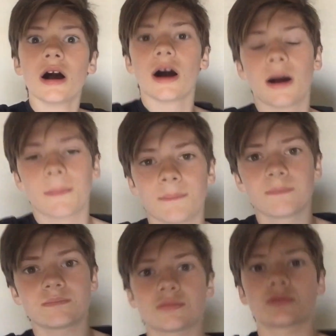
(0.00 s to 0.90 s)

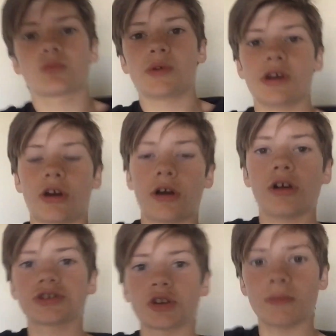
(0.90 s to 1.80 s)
Um, we are
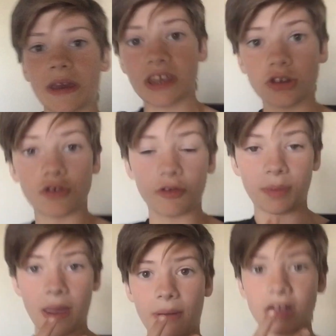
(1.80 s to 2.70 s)
also making Due for
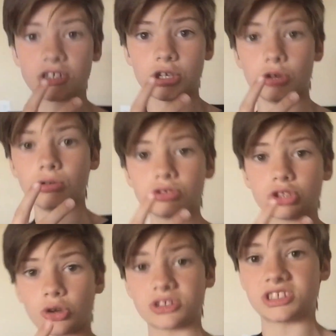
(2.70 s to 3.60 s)
Payback 2,
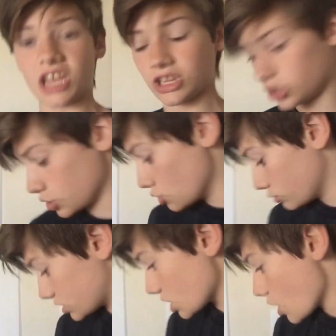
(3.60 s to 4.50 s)
so stay
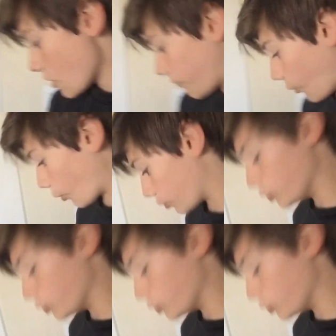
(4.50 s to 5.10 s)
tuned for a